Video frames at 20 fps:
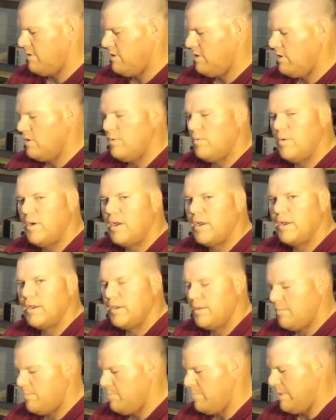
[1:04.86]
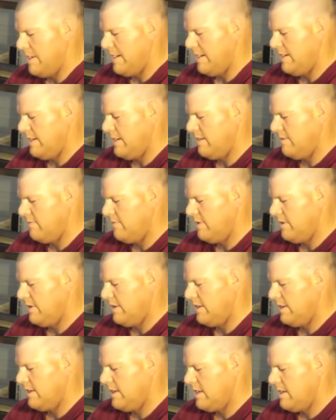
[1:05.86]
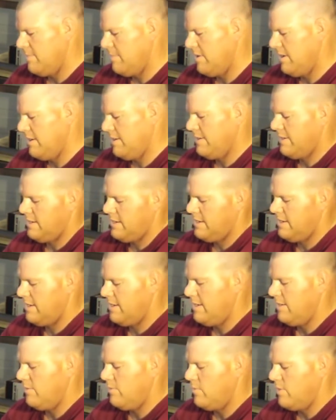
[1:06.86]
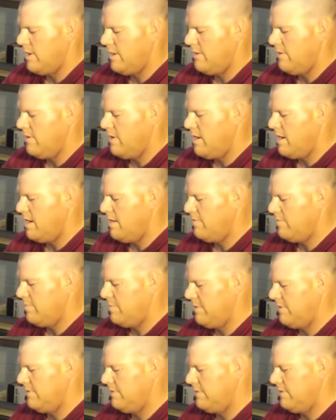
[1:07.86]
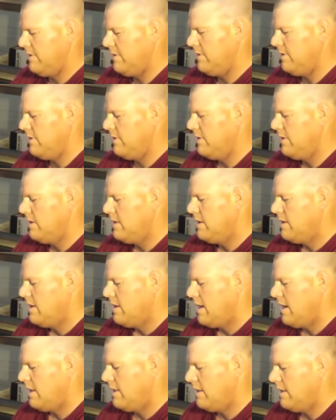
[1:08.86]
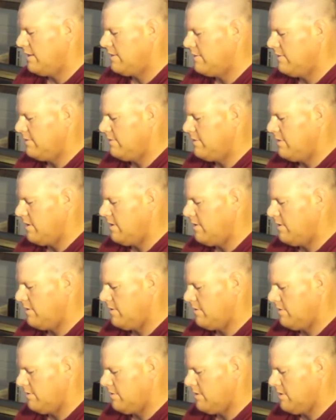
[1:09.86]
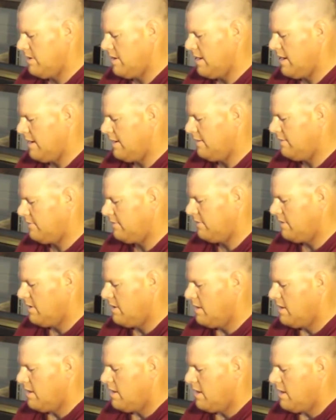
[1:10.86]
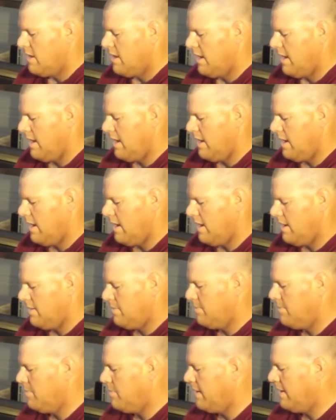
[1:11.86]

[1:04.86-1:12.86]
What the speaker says: you don't want any binding really. I mean, it'll wear off, but still, I like to start nice. And